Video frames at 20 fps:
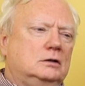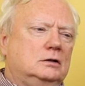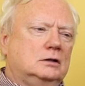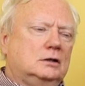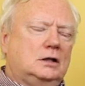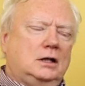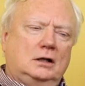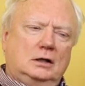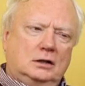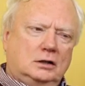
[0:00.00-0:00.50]

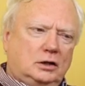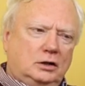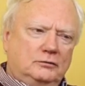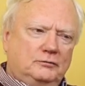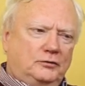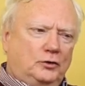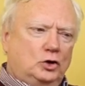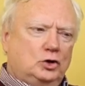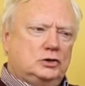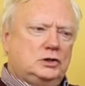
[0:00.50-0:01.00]
and
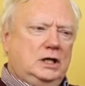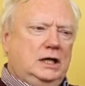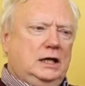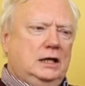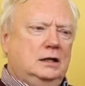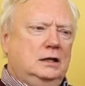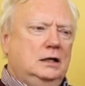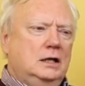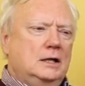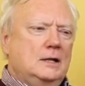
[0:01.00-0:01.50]
conversing,
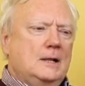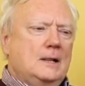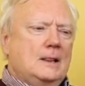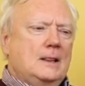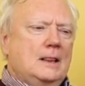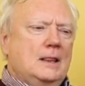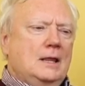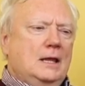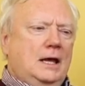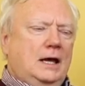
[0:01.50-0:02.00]

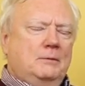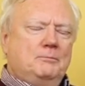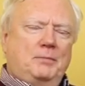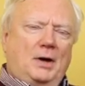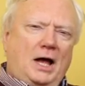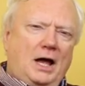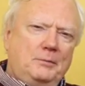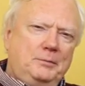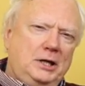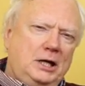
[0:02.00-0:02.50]
and
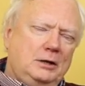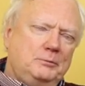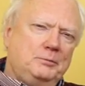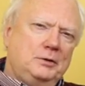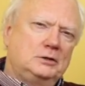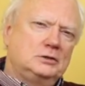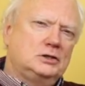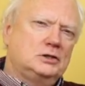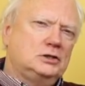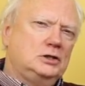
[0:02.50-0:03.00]
Bobby had
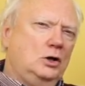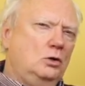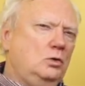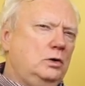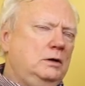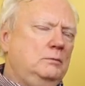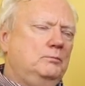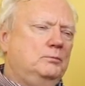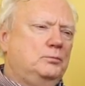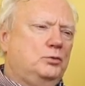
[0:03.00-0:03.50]
been so
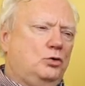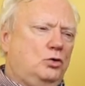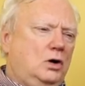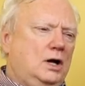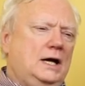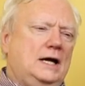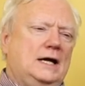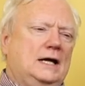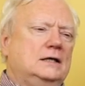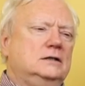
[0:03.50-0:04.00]

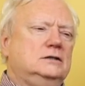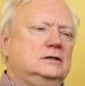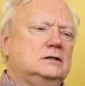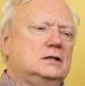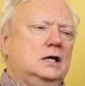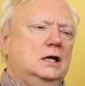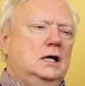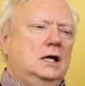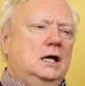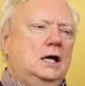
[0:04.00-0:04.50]

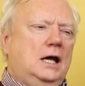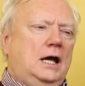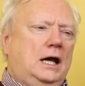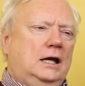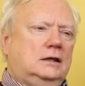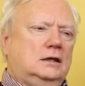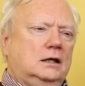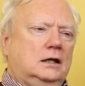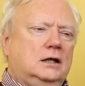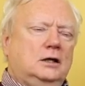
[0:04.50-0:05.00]
impressed
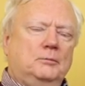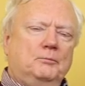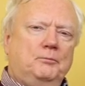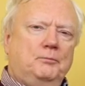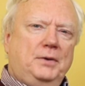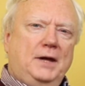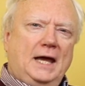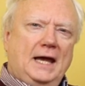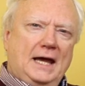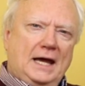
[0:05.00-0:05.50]
at the
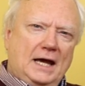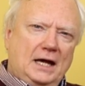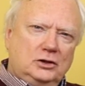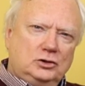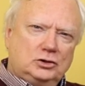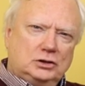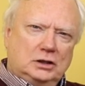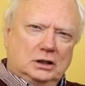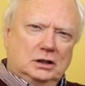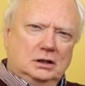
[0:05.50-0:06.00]

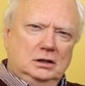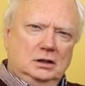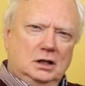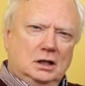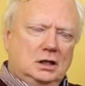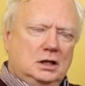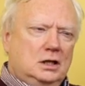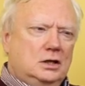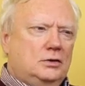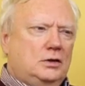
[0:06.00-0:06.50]
compassion
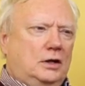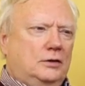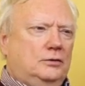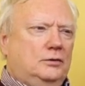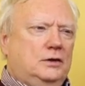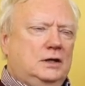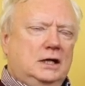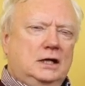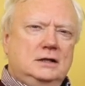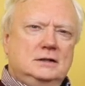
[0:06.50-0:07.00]

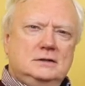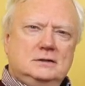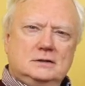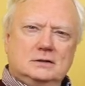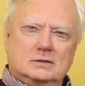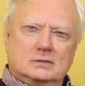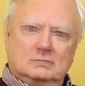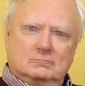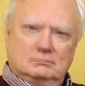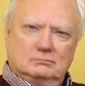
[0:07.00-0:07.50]
that
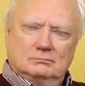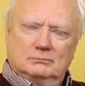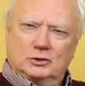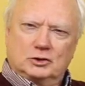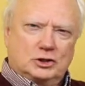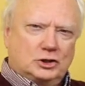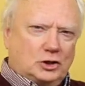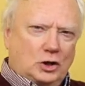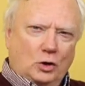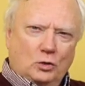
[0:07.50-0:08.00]
these
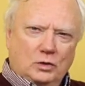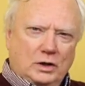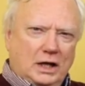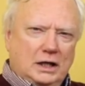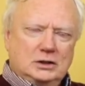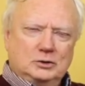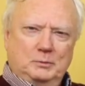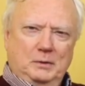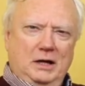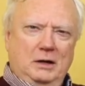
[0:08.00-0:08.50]
Stone
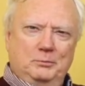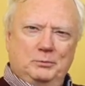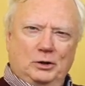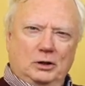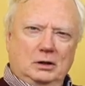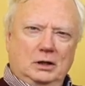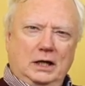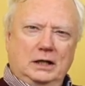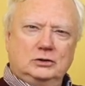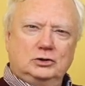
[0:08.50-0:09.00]
Age
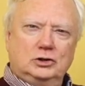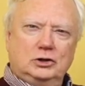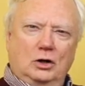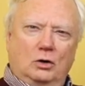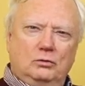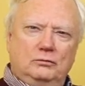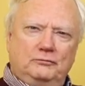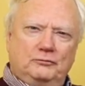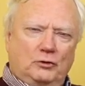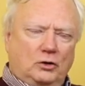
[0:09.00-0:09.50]
people had
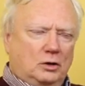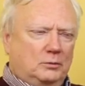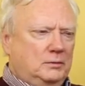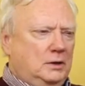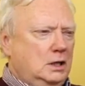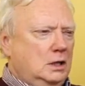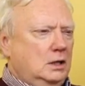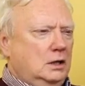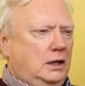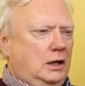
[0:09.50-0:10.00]
shown for
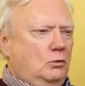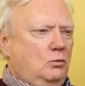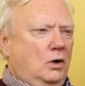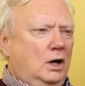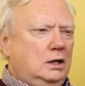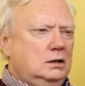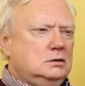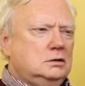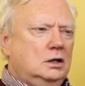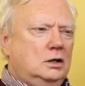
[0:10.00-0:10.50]
him. They
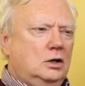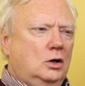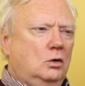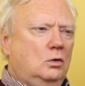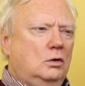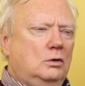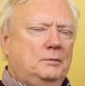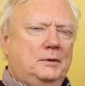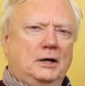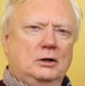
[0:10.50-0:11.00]
wanted to
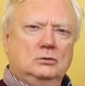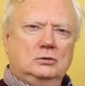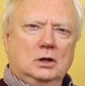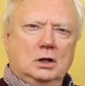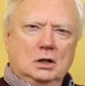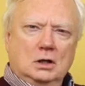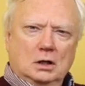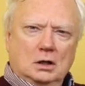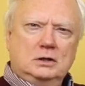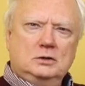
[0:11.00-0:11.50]
know about
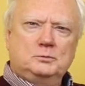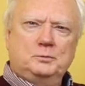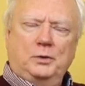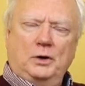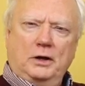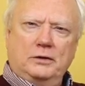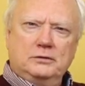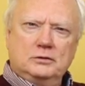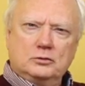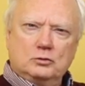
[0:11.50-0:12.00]
his
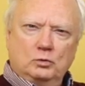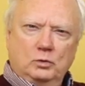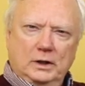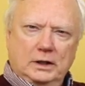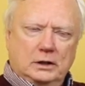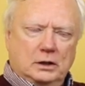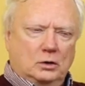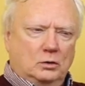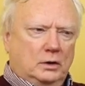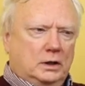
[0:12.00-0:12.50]
brother's
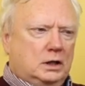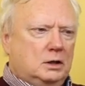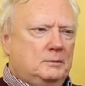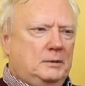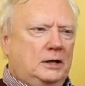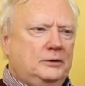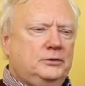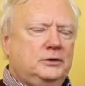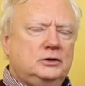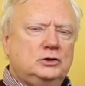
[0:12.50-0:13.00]
widow and
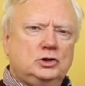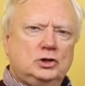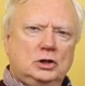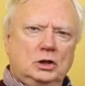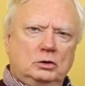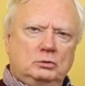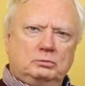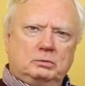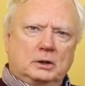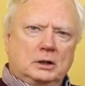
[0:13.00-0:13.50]
about the
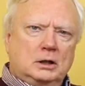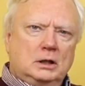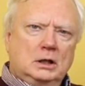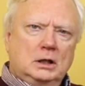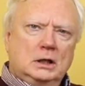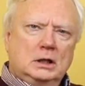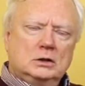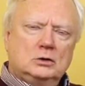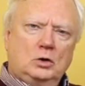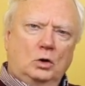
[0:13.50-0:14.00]
children,
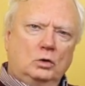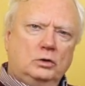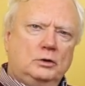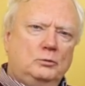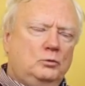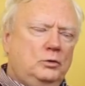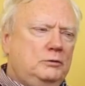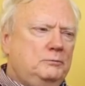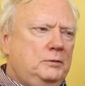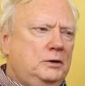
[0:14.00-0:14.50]
told
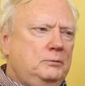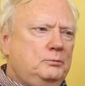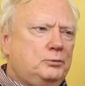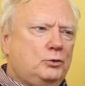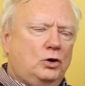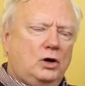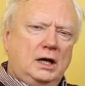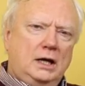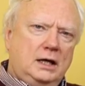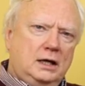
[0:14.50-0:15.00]
them, "We've been
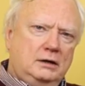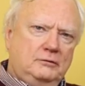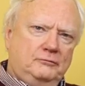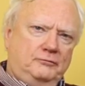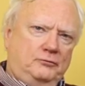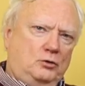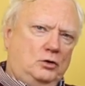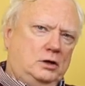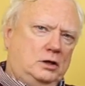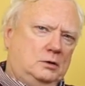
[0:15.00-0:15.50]
praying
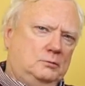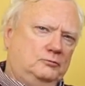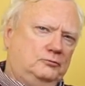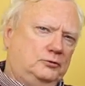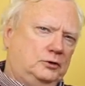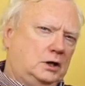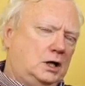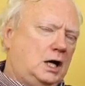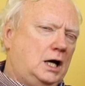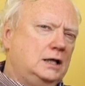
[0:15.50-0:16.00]
for them,
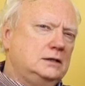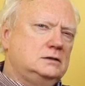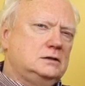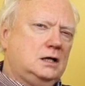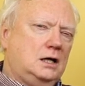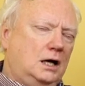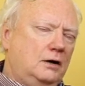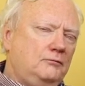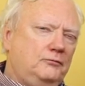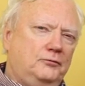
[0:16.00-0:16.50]
for God's
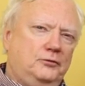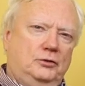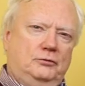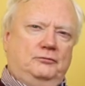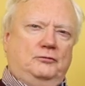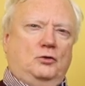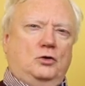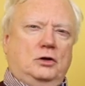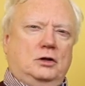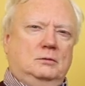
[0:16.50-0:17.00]
comfort
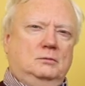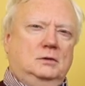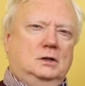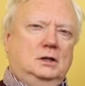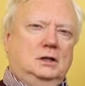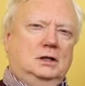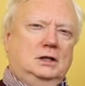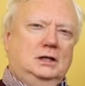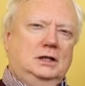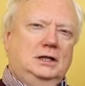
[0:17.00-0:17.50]
for them."
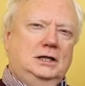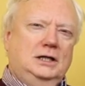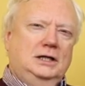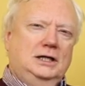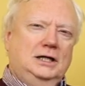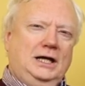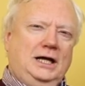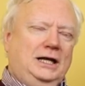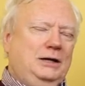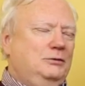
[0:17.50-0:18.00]

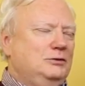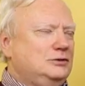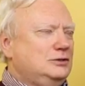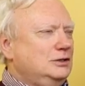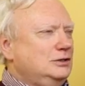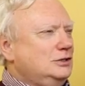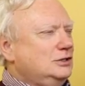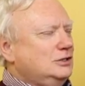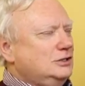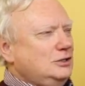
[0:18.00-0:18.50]
And he was
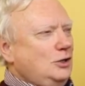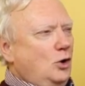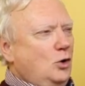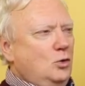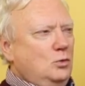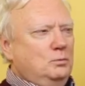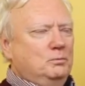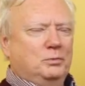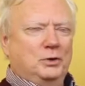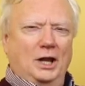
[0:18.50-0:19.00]
just
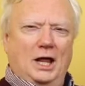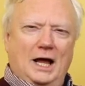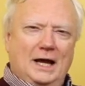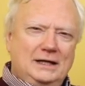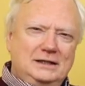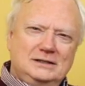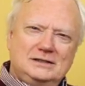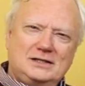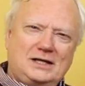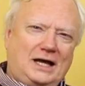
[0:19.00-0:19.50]
so
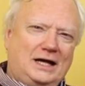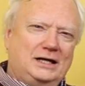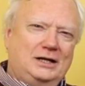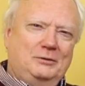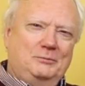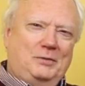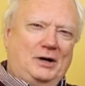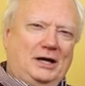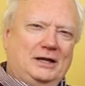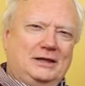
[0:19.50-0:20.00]

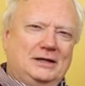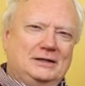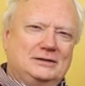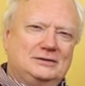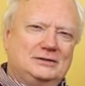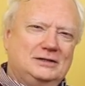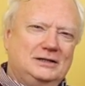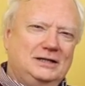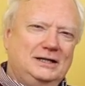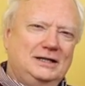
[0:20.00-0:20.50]
blindsided by
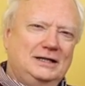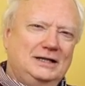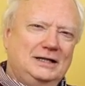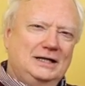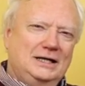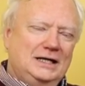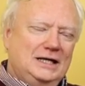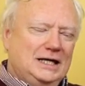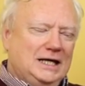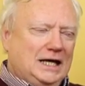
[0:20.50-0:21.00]
this.
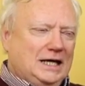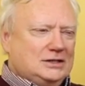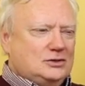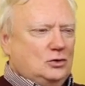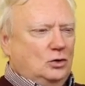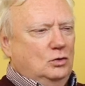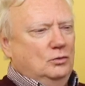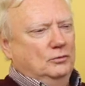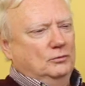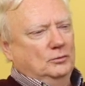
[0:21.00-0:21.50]
And
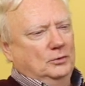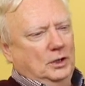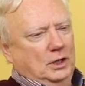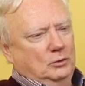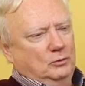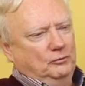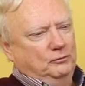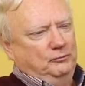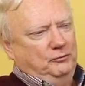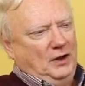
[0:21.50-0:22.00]

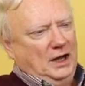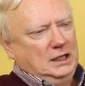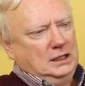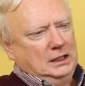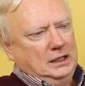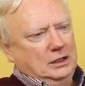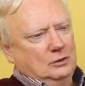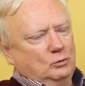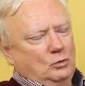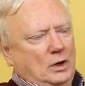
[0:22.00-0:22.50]
so
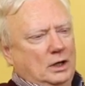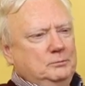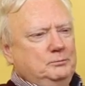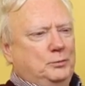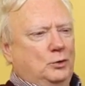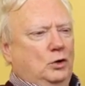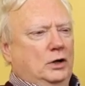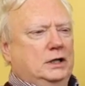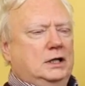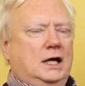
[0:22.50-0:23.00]
finally at one
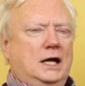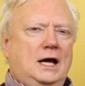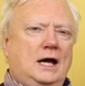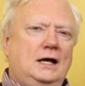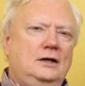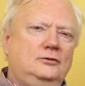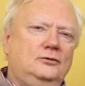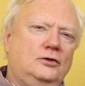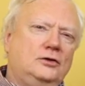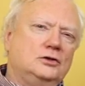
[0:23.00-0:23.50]
point, he
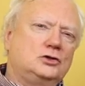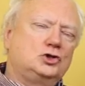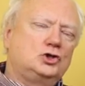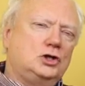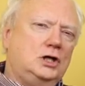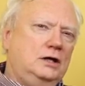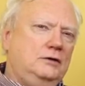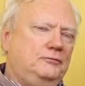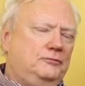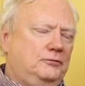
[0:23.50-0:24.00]
asked the
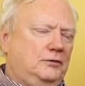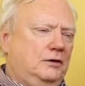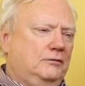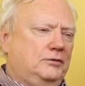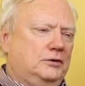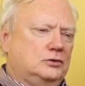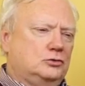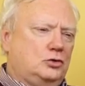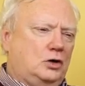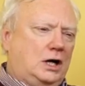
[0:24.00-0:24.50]
chief
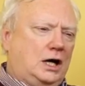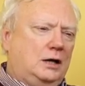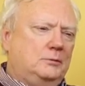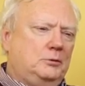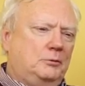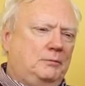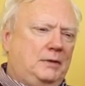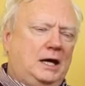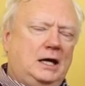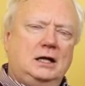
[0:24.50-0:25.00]
of the tribe,
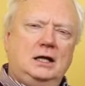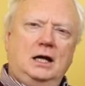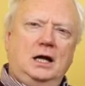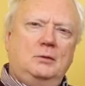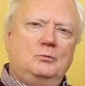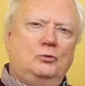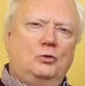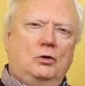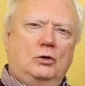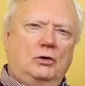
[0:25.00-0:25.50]
a man
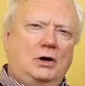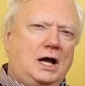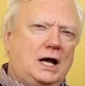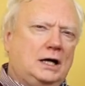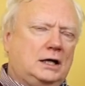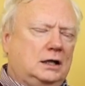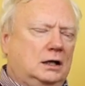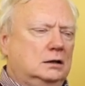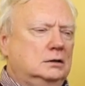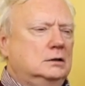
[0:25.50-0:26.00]
named
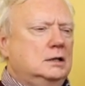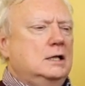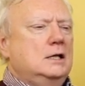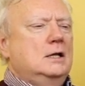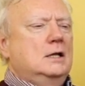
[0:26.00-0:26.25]
Waraka,